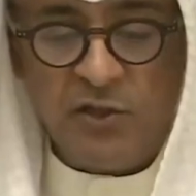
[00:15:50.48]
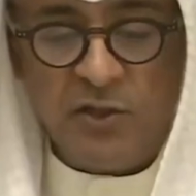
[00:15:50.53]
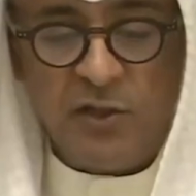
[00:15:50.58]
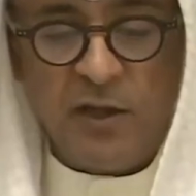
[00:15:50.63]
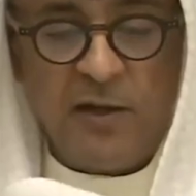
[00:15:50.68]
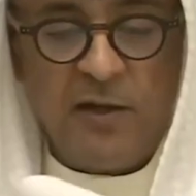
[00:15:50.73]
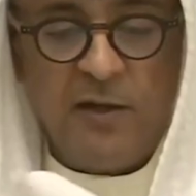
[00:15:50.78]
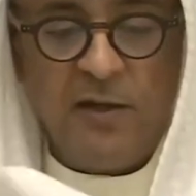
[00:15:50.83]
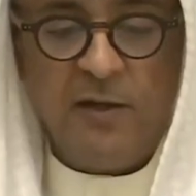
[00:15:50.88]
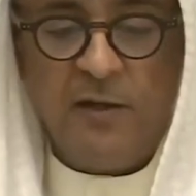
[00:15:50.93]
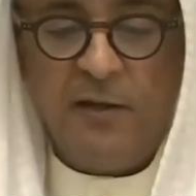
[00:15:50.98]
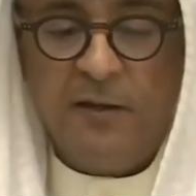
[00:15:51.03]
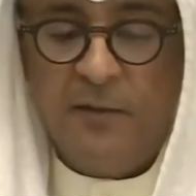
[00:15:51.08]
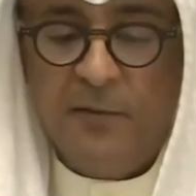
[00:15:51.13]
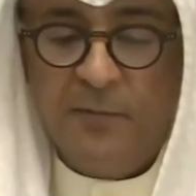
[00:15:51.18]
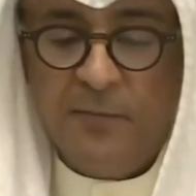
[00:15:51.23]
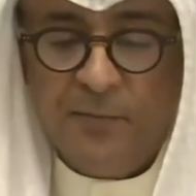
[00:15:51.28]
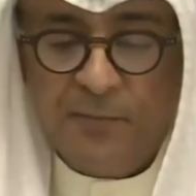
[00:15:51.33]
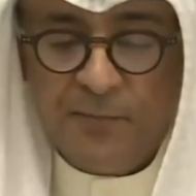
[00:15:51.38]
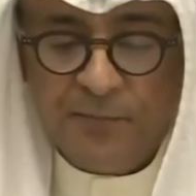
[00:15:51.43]

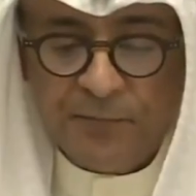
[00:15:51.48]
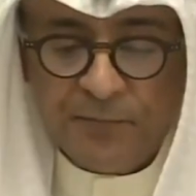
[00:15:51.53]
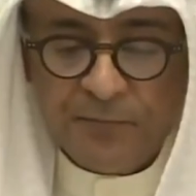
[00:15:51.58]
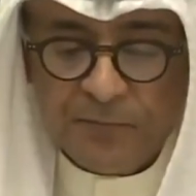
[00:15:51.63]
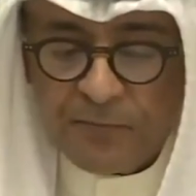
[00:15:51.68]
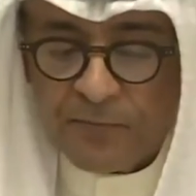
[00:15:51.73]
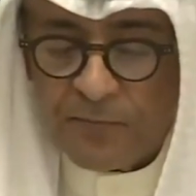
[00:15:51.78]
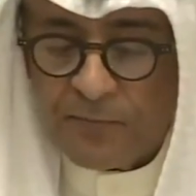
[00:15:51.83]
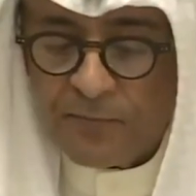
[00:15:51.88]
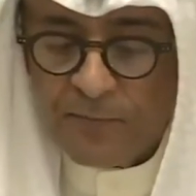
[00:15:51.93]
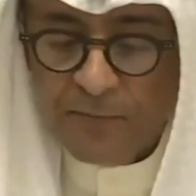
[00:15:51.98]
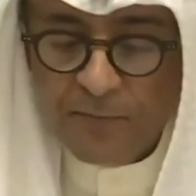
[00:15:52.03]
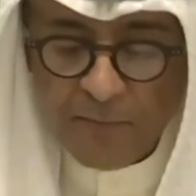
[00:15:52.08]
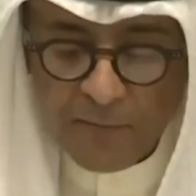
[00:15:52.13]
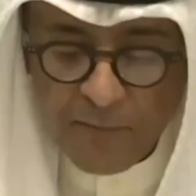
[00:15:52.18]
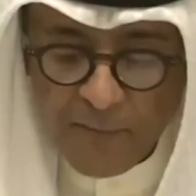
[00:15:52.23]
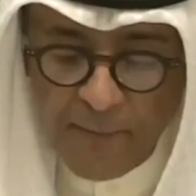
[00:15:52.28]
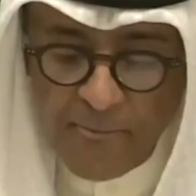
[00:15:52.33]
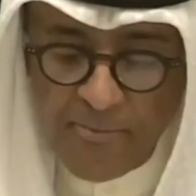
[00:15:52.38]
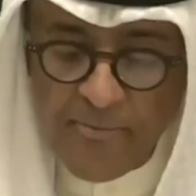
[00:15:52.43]
ensure that
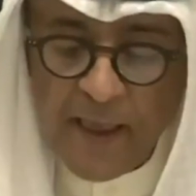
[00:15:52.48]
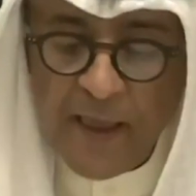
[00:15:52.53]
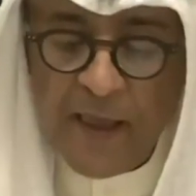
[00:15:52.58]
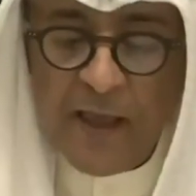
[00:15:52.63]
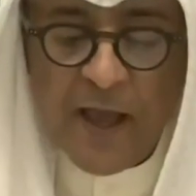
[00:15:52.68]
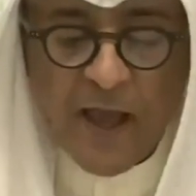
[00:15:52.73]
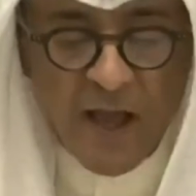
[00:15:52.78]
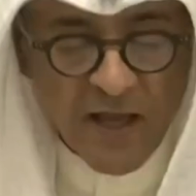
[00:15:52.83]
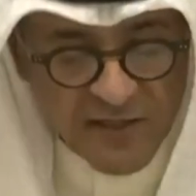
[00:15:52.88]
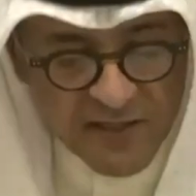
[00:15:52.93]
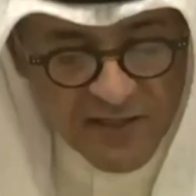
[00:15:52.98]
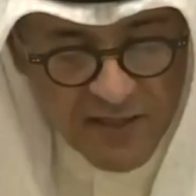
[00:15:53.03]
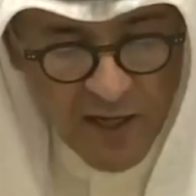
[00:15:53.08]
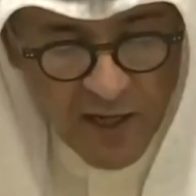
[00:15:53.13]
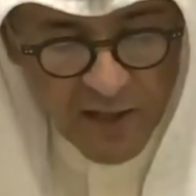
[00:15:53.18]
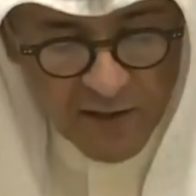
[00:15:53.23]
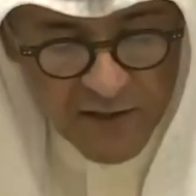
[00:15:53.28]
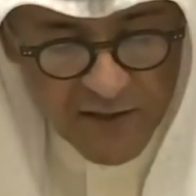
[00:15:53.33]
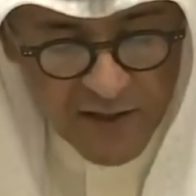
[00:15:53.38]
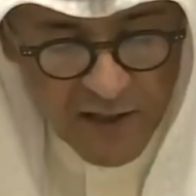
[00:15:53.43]
this goal
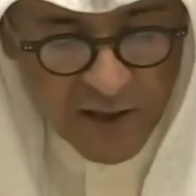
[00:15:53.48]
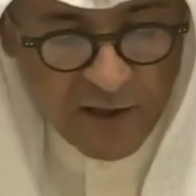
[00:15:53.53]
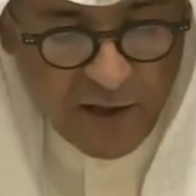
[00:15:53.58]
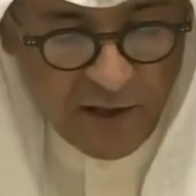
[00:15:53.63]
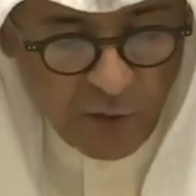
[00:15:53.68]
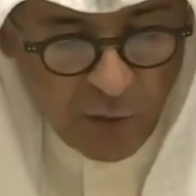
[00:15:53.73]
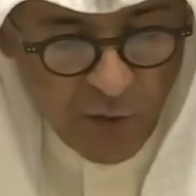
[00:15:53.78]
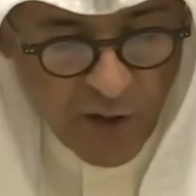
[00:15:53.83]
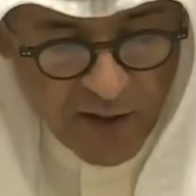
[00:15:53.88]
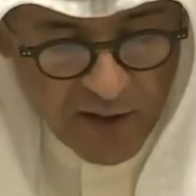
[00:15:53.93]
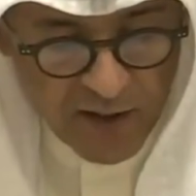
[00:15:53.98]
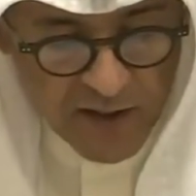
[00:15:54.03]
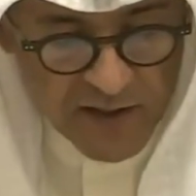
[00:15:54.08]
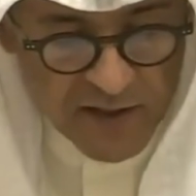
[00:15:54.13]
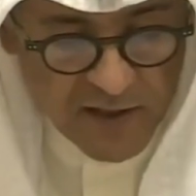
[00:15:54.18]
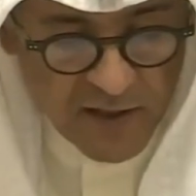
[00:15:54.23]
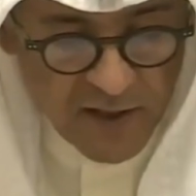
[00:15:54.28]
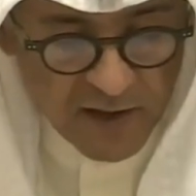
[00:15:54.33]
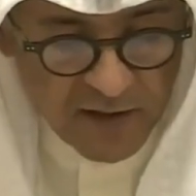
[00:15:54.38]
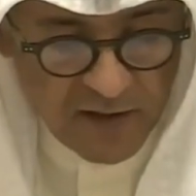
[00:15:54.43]
will be possible.
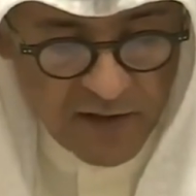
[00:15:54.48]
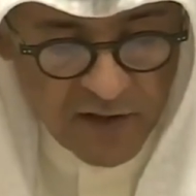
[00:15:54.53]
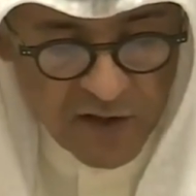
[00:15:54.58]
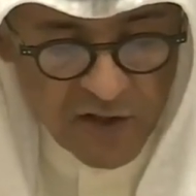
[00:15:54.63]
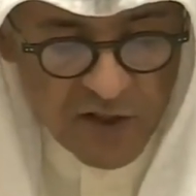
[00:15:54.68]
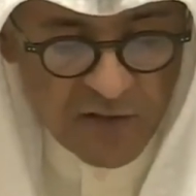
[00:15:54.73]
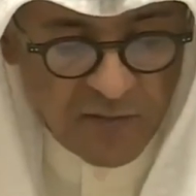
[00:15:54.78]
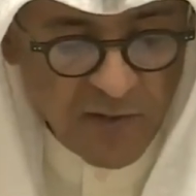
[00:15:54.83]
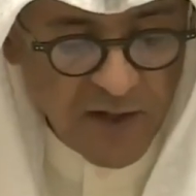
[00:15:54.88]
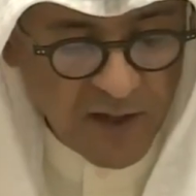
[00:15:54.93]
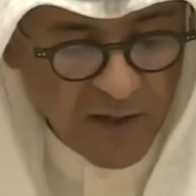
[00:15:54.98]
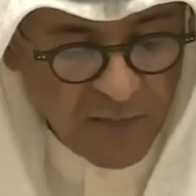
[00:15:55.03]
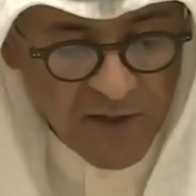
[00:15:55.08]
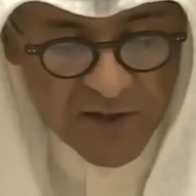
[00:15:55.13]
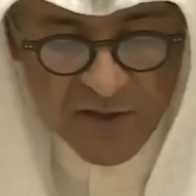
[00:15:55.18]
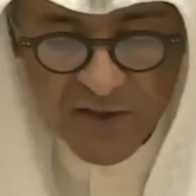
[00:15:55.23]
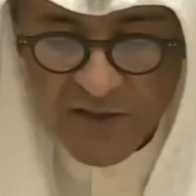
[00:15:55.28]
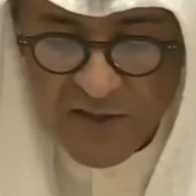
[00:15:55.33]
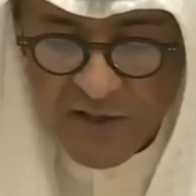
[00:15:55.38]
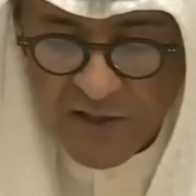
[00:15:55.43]

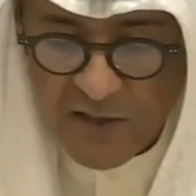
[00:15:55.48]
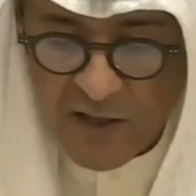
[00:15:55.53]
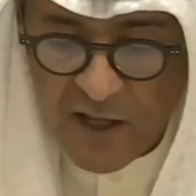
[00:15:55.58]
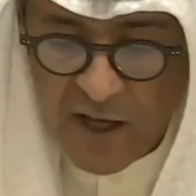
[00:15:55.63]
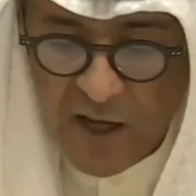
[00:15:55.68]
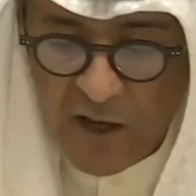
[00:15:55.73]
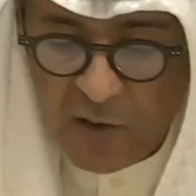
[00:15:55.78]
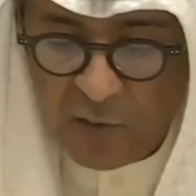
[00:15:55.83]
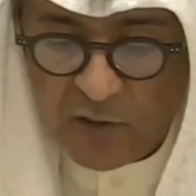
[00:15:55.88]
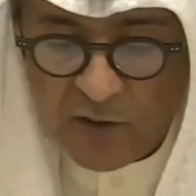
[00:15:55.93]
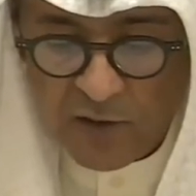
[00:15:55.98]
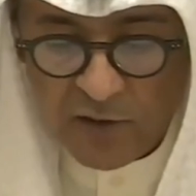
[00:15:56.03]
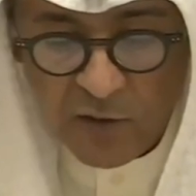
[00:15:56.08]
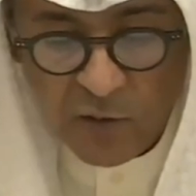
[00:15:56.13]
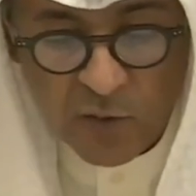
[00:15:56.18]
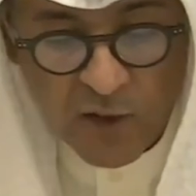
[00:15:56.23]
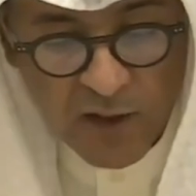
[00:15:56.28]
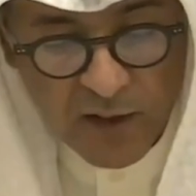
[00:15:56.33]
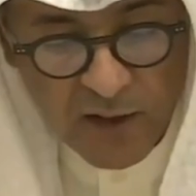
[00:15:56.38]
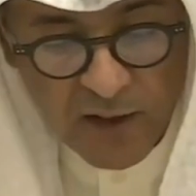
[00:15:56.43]
Also, within the
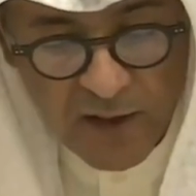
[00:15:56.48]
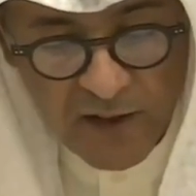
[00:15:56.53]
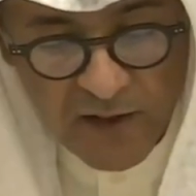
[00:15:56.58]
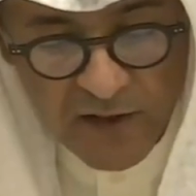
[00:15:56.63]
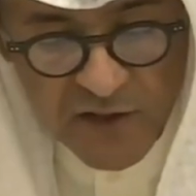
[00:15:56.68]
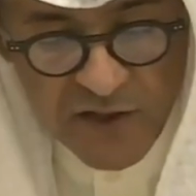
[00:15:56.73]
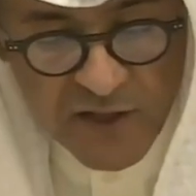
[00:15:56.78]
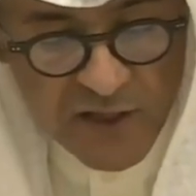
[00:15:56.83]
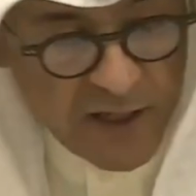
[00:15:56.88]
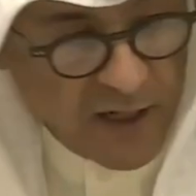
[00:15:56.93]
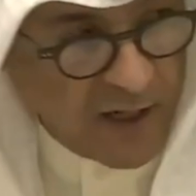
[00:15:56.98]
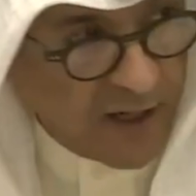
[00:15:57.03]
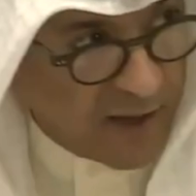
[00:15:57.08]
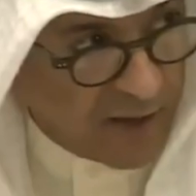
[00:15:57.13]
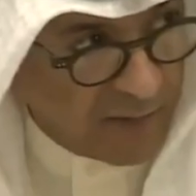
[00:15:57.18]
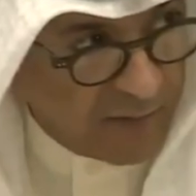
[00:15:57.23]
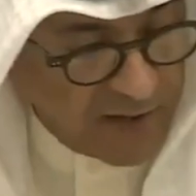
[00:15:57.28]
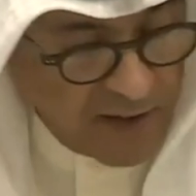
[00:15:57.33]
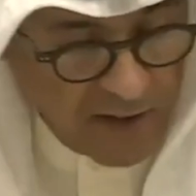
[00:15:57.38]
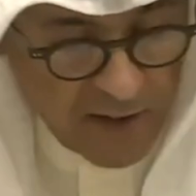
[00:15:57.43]
context of this
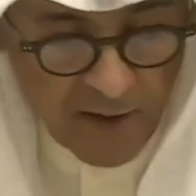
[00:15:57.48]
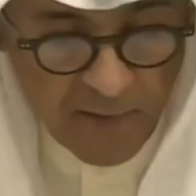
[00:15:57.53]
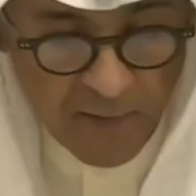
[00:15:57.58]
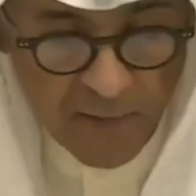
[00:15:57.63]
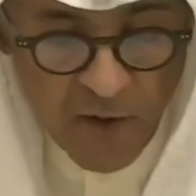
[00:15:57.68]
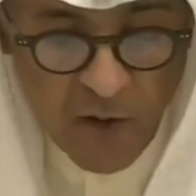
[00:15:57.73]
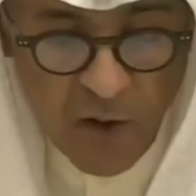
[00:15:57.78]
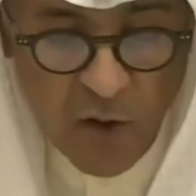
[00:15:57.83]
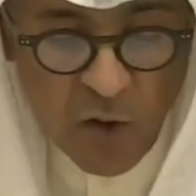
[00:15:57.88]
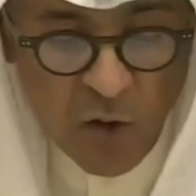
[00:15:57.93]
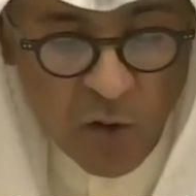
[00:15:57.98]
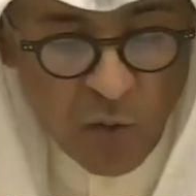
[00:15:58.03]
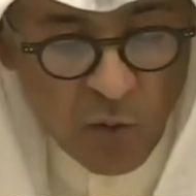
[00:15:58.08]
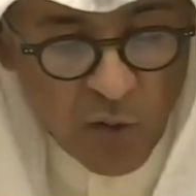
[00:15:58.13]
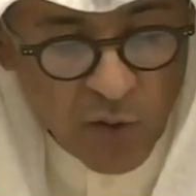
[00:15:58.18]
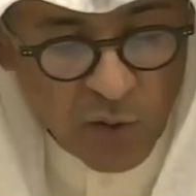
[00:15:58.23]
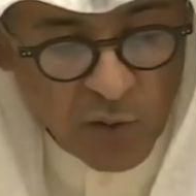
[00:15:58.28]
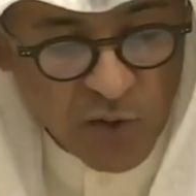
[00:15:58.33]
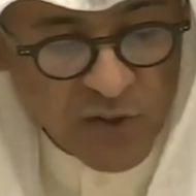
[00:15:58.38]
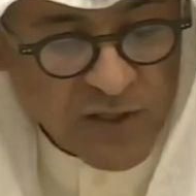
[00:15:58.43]
ministerial meeting, it
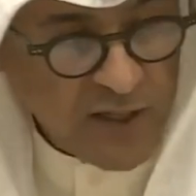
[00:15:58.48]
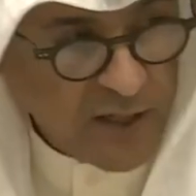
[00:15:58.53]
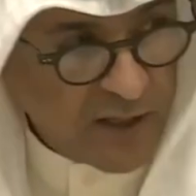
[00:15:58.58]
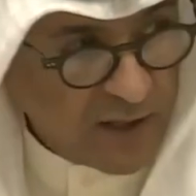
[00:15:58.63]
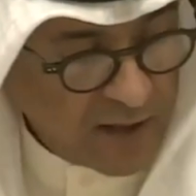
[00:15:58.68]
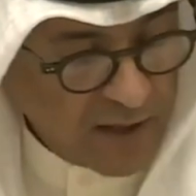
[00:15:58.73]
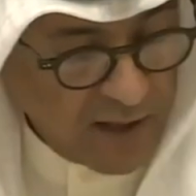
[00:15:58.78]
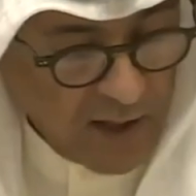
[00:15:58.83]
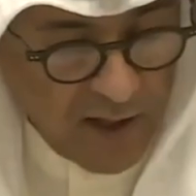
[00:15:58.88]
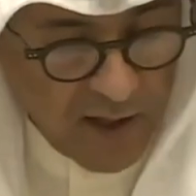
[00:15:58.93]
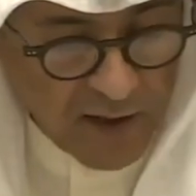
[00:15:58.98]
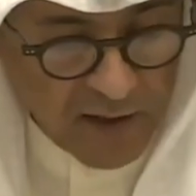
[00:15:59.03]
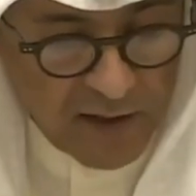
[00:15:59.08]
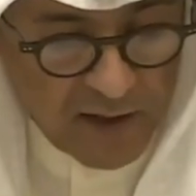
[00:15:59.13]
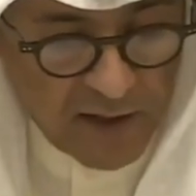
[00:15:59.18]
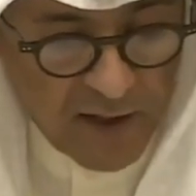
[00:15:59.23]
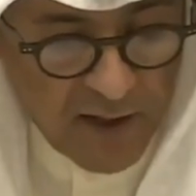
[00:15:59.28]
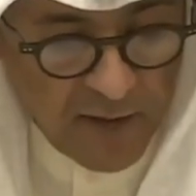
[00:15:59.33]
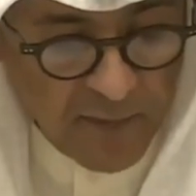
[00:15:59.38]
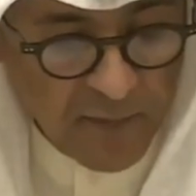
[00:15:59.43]
is already the
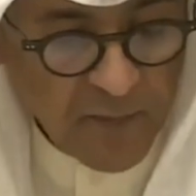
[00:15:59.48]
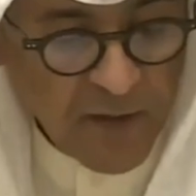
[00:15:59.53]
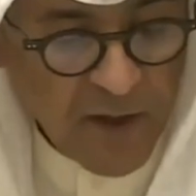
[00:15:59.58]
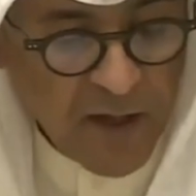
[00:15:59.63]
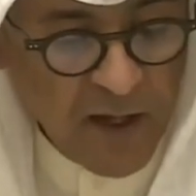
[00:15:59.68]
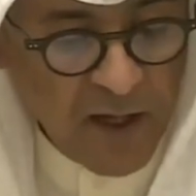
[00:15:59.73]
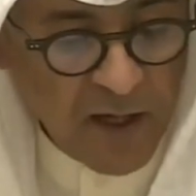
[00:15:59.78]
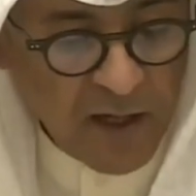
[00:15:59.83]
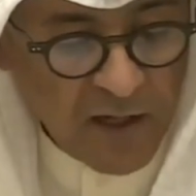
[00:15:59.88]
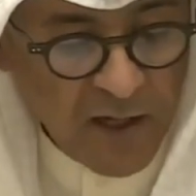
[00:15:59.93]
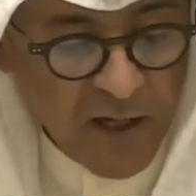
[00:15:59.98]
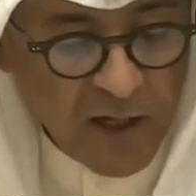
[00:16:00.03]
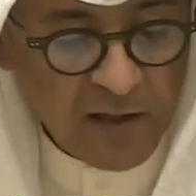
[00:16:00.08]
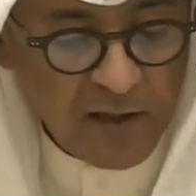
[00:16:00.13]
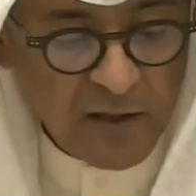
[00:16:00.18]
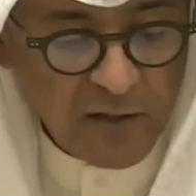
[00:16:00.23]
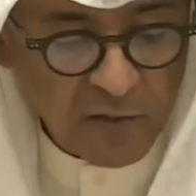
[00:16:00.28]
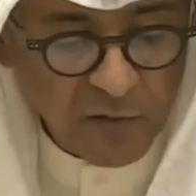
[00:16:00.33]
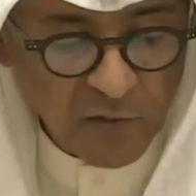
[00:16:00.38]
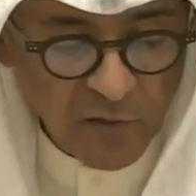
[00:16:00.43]
sixth meeting on the
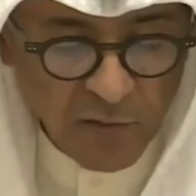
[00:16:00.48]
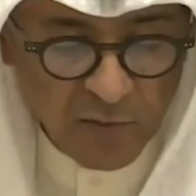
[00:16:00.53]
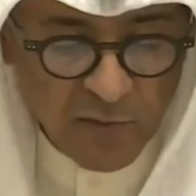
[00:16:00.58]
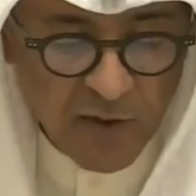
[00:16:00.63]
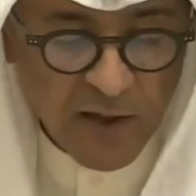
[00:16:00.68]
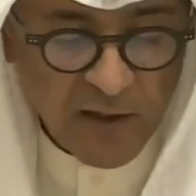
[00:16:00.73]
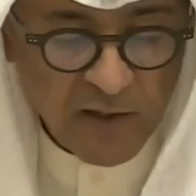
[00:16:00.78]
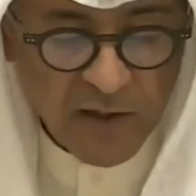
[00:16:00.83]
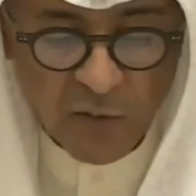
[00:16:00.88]
strategic dialogue